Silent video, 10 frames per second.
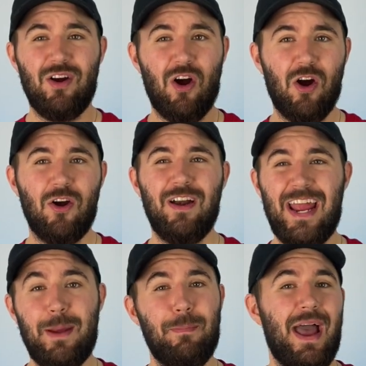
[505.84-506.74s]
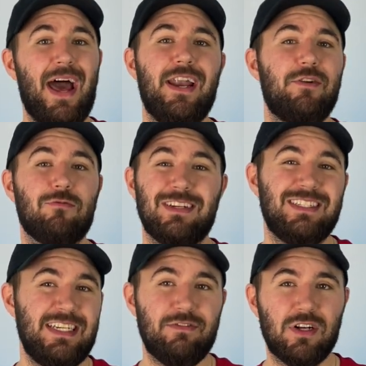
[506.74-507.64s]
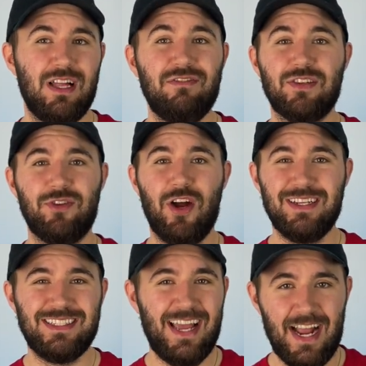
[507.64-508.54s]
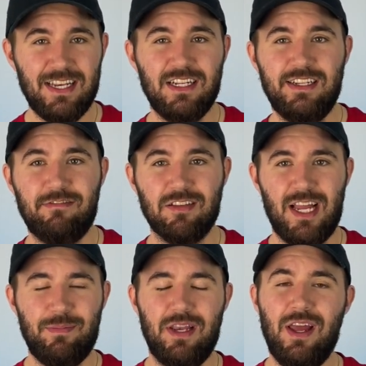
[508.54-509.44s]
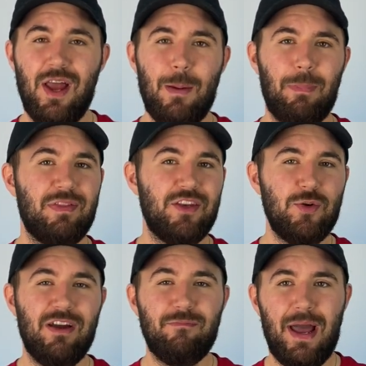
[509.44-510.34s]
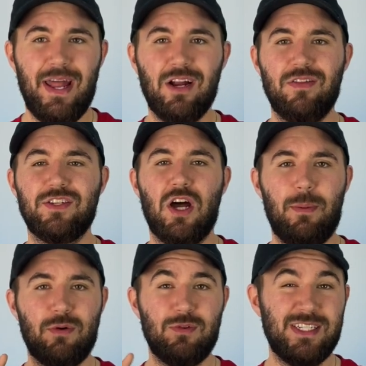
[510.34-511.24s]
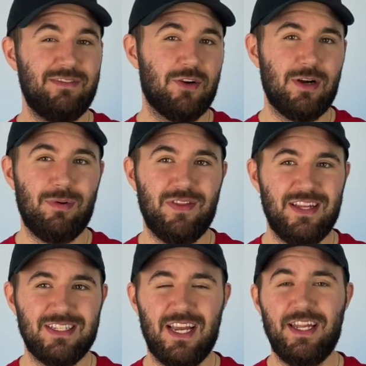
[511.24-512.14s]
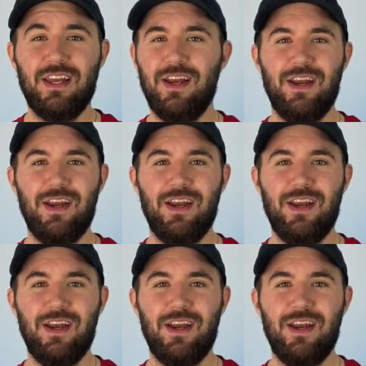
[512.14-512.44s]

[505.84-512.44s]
are a padded receiver glove, so not technically for linemen, but they do have padding on the top, receiver grip on the inside.